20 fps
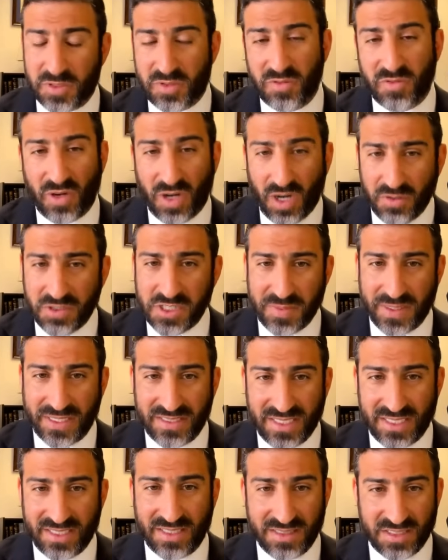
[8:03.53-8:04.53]
which we've always
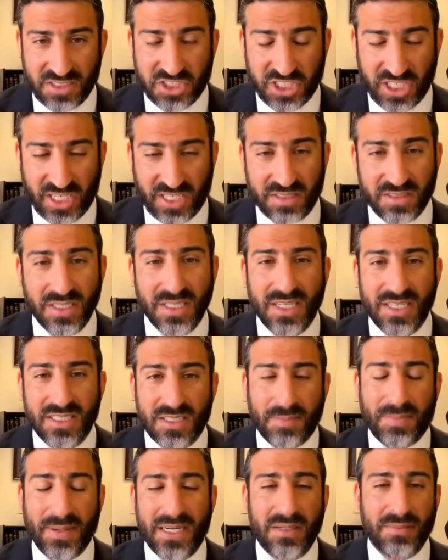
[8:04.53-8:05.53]
maintained on this channel,
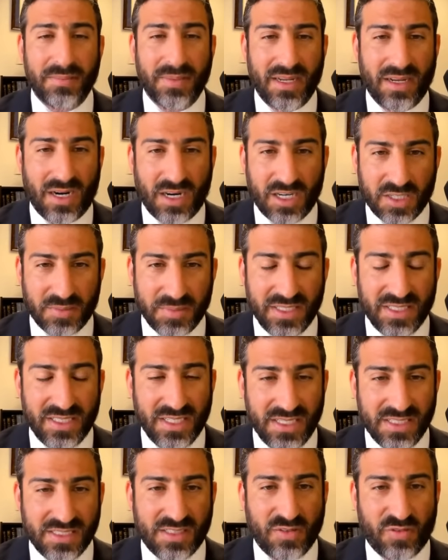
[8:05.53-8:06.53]
the better argument
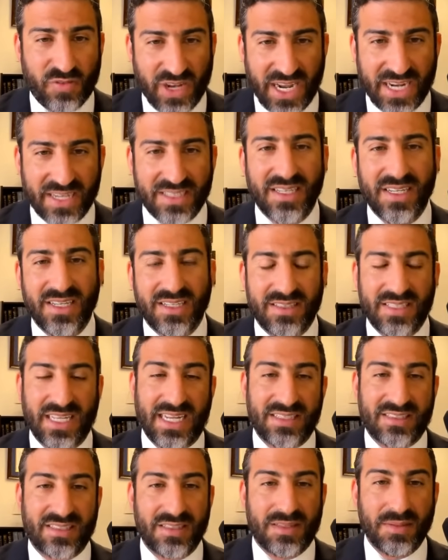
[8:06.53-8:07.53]
is the fact
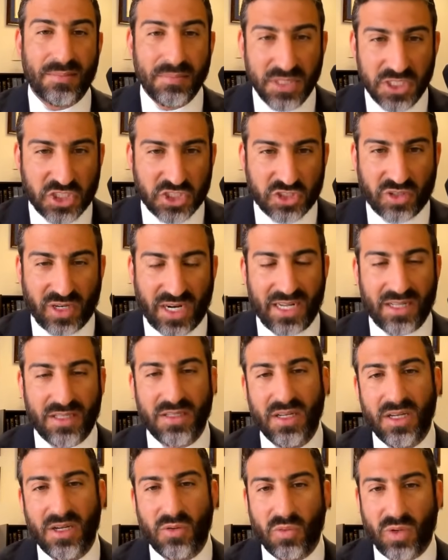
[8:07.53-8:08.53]
that the
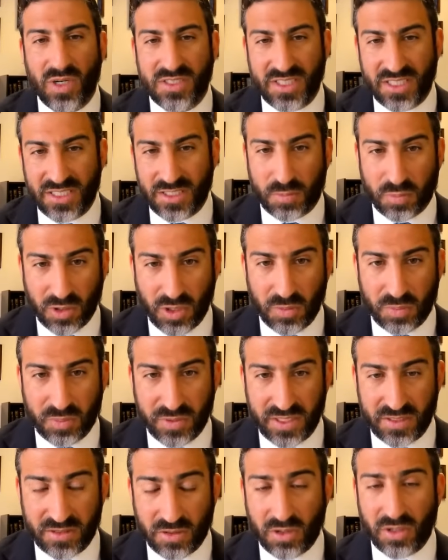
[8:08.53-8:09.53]
mistrial was
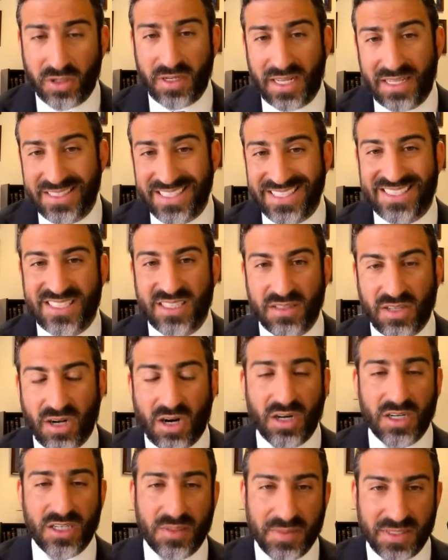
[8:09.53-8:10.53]
inappropriate, or at least the
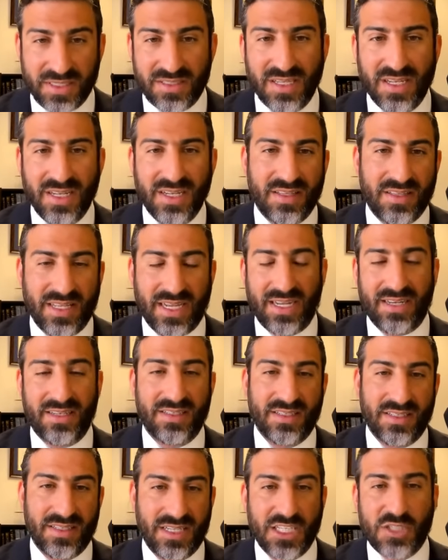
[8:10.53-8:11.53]
argument
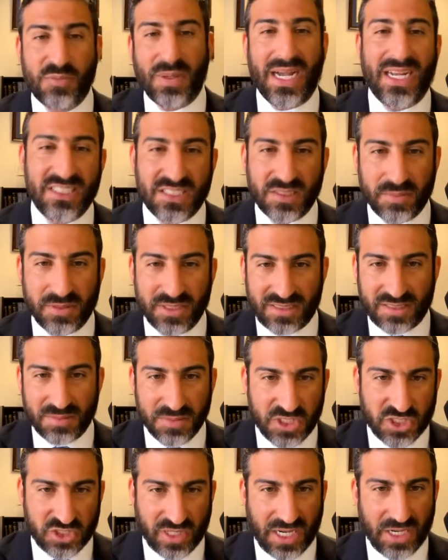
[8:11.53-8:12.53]
that it's possible that the
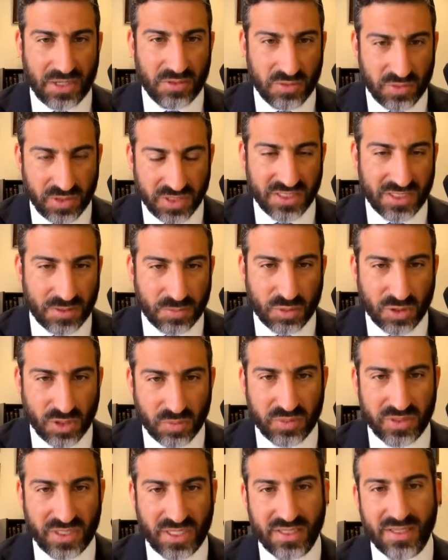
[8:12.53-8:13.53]
mistrial was
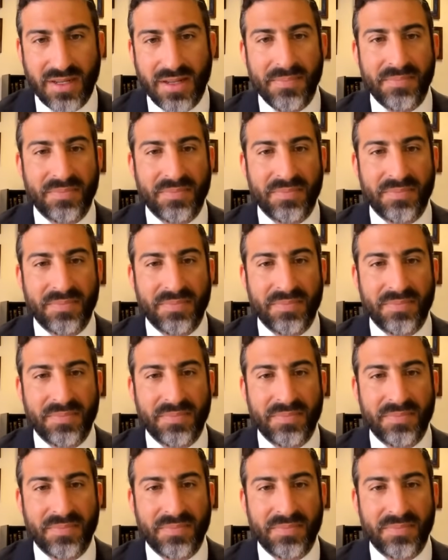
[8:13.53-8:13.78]
inappropriate.